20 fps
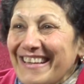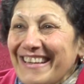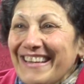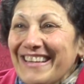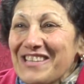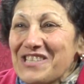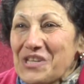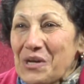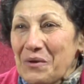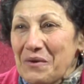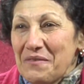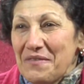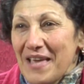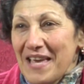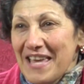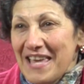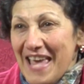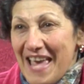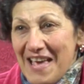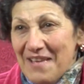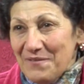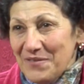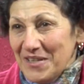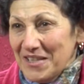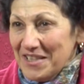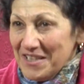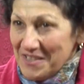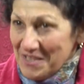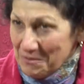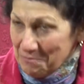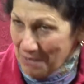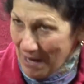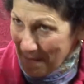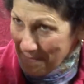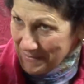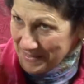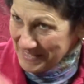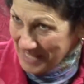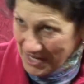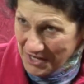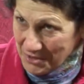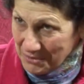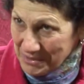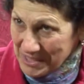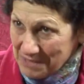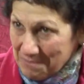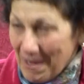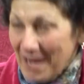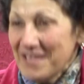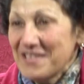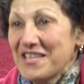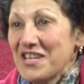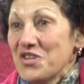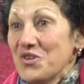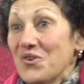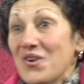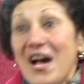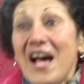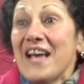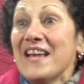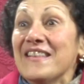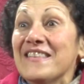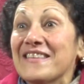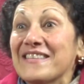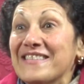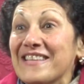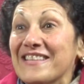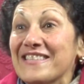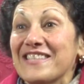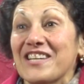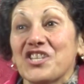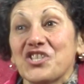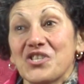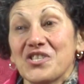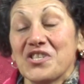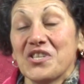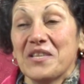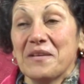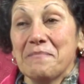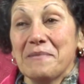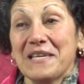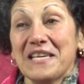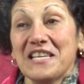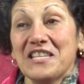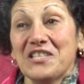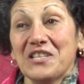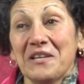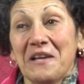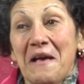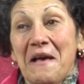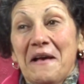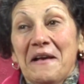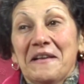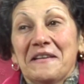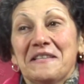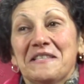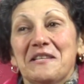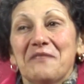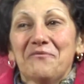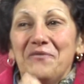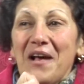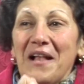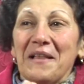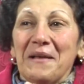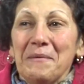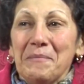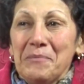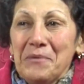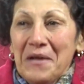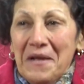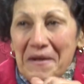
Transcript: So if they can't feel it, the problem is under response, then you heighten the sensation so they begin to develop